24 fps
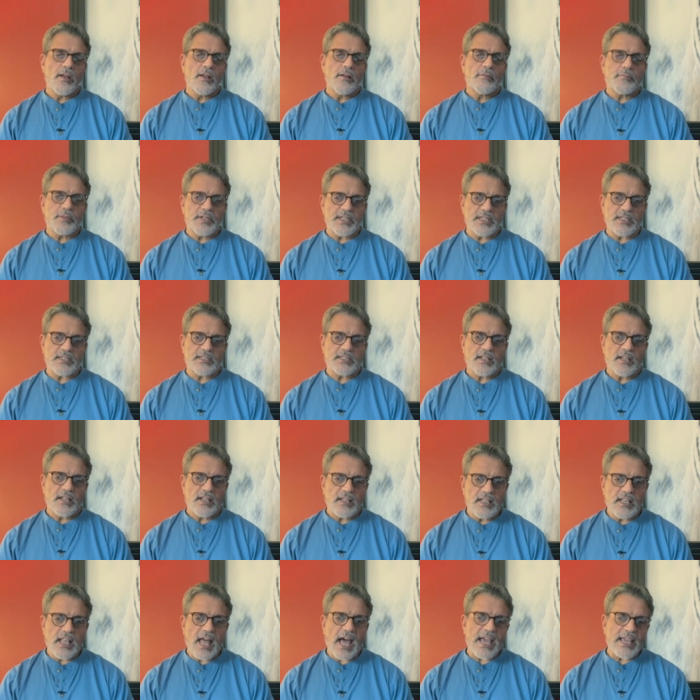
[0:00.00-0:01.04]
please
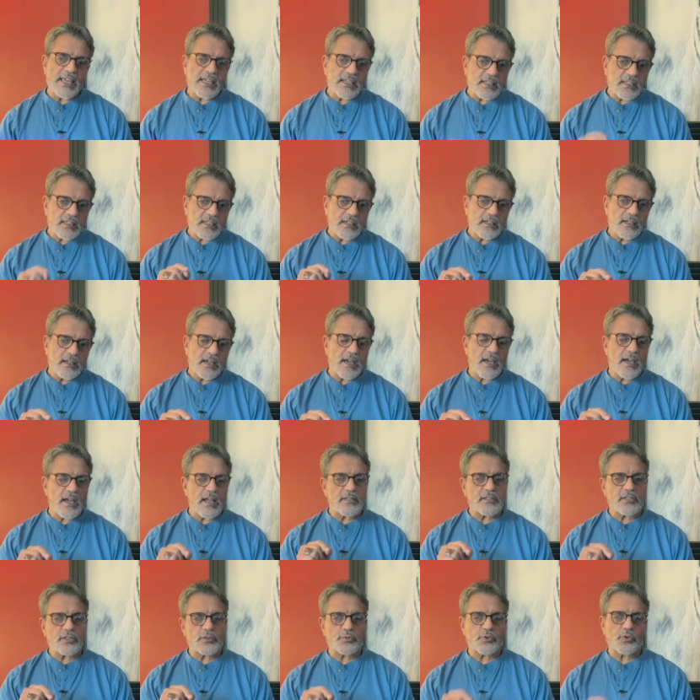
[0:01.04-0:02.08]
like
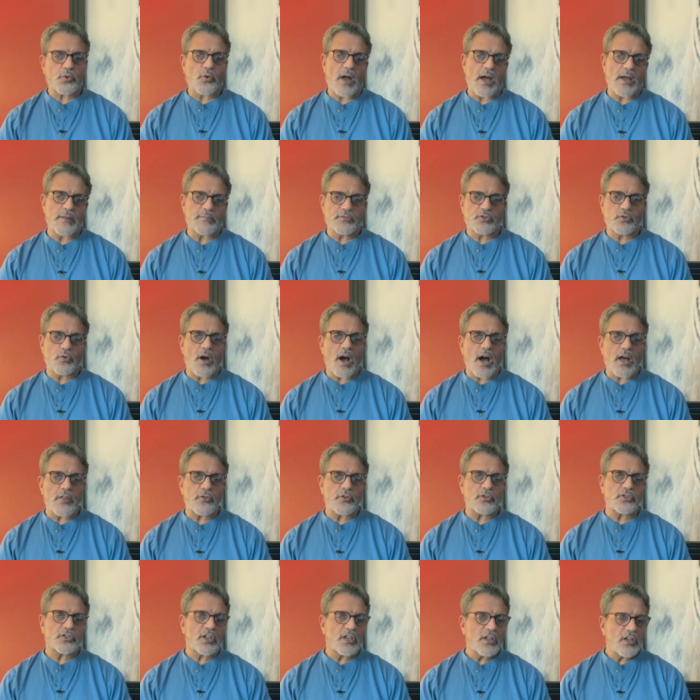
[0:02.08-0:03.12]
and subscribe so
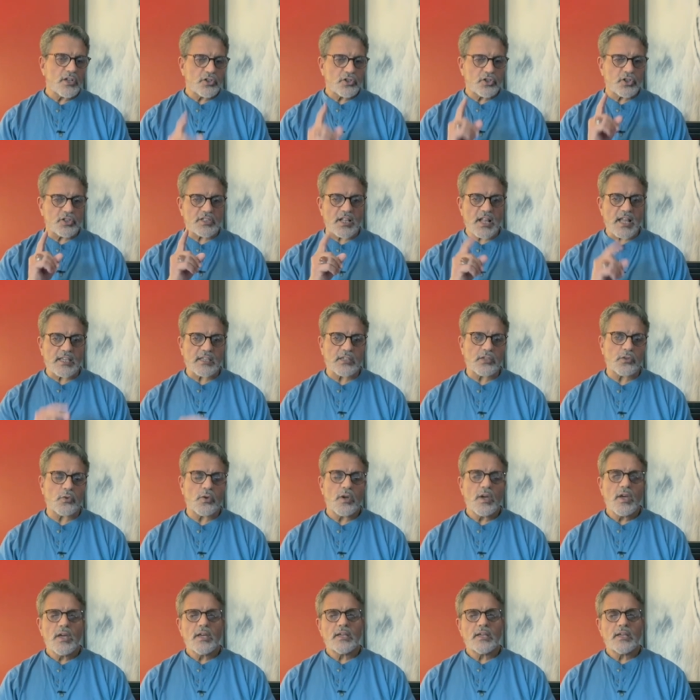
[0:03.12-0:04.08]
others just like you